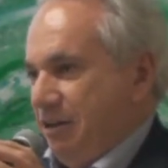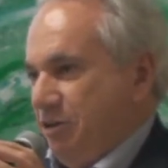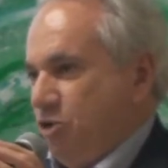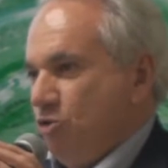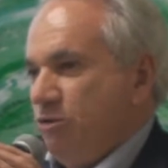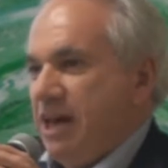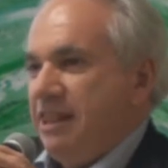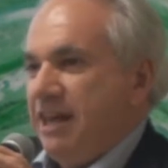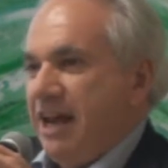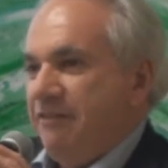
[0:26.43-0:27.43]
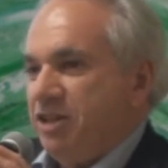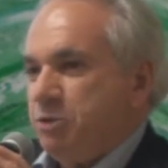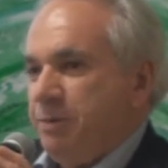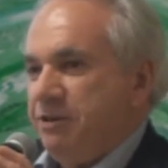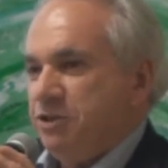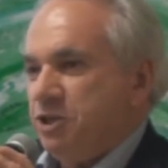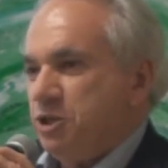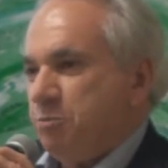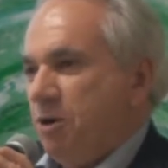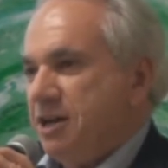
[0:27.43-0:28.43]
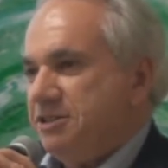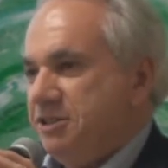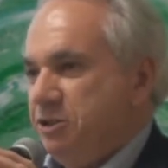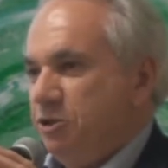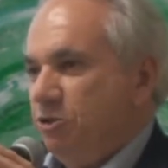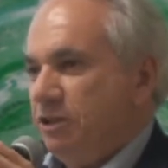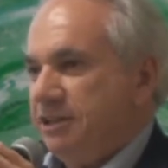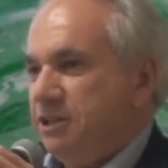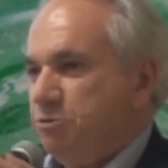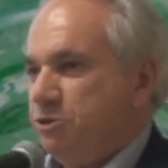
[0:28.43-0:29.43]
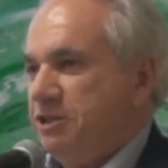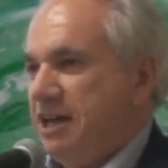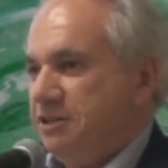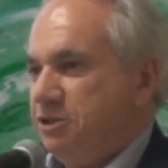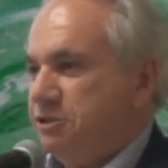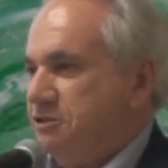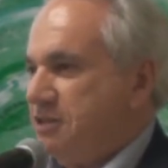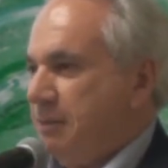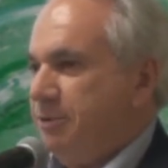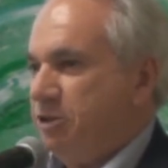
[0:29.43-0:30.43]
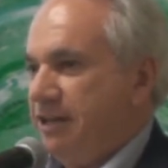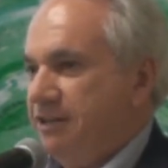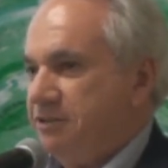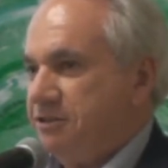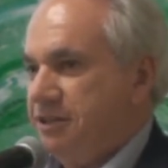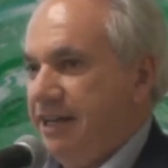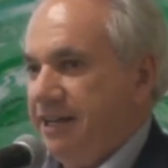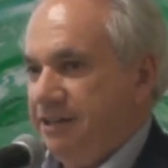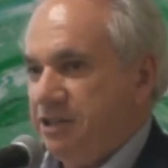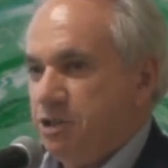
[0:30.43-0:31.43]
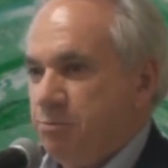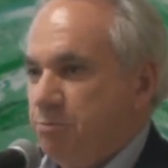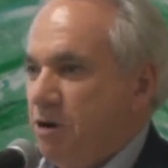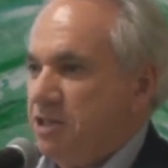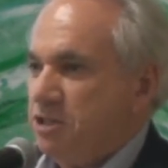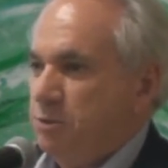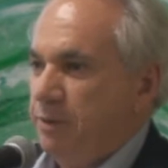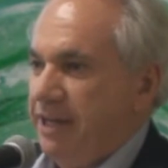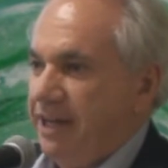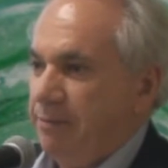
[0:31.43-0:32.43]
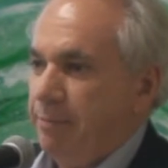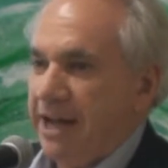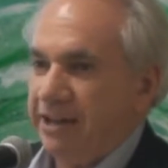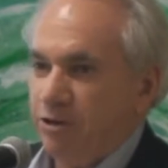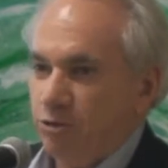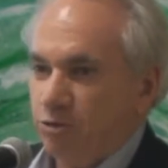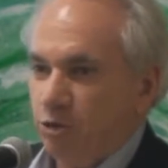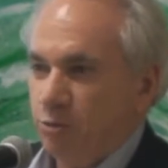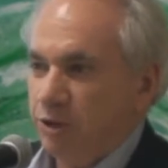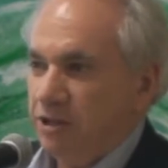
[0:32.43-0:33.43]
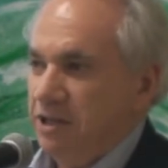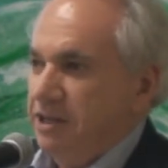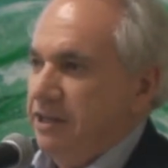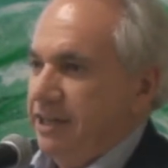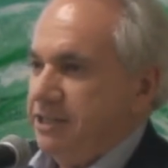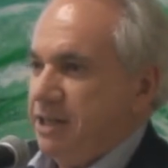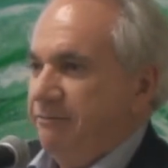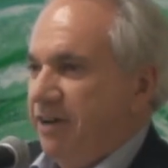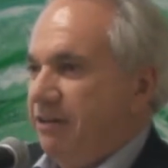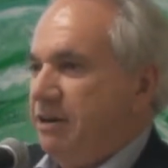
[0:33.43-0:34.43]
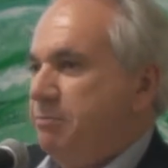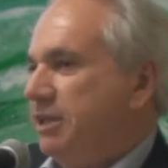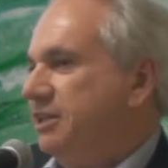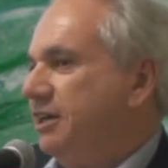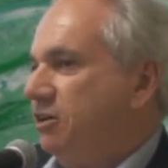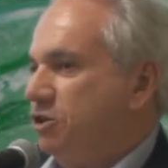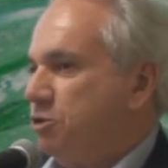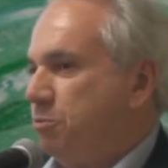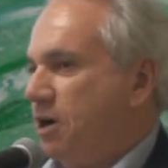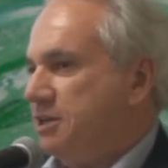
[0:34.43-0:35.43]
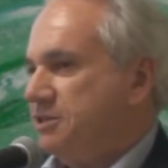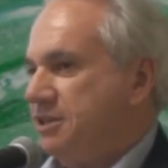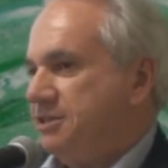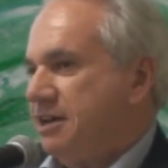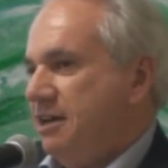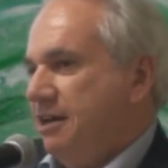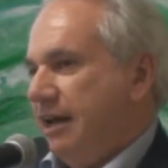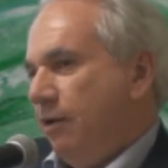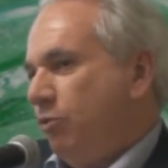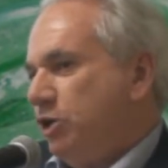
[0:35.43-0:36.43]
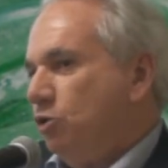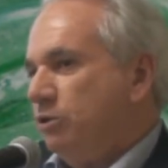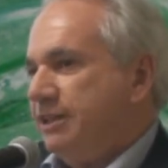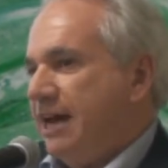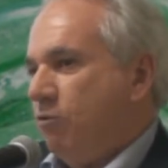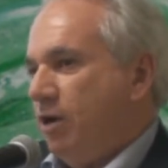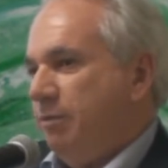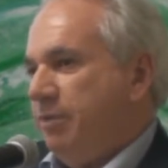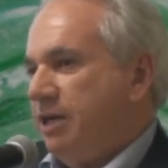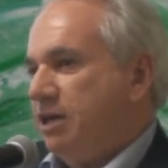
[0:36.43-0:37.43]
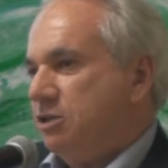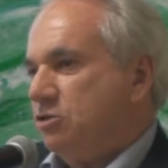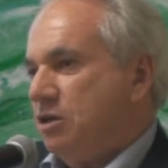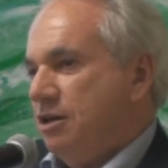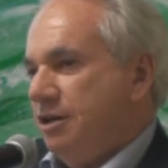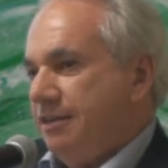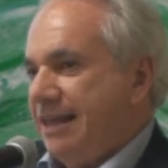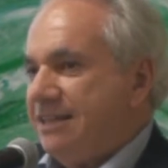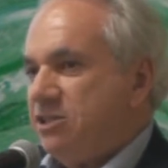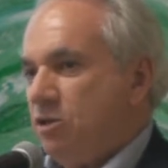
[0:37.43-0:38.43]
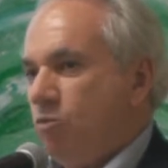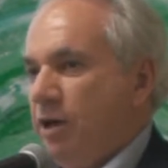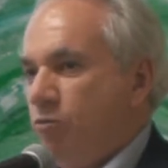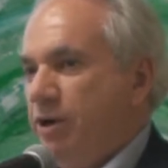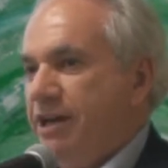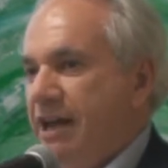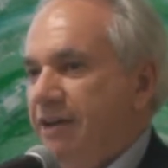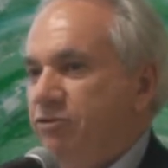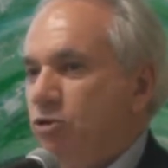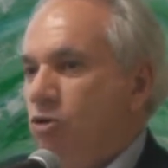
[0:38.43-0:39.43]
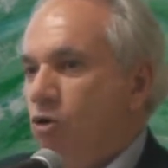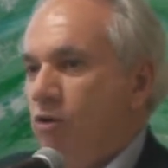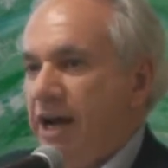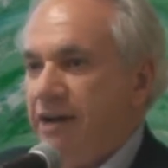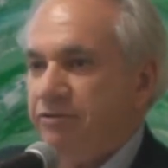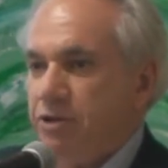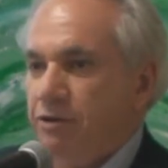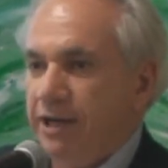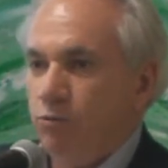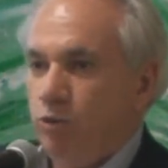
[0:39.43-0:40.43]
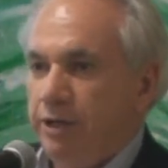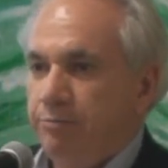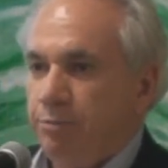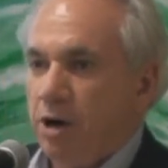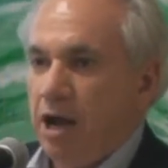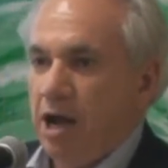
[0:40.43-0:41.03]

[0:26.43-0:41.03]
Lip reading: You that have experienced this process, you know that this was not just coming together today. This process began back in October. It's a very meticulous process, and we do it that way because that's the way we have to go after and win